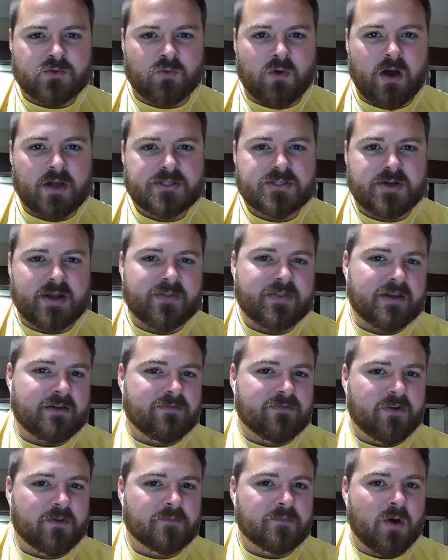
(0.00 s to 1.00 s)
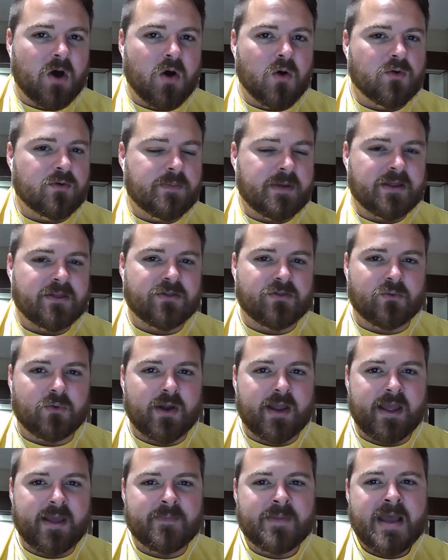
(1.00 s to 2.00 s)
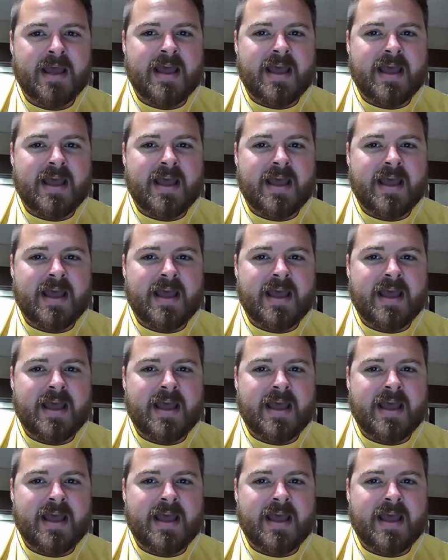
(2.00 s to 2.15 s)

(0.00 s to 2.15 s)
roster. I think football would be three.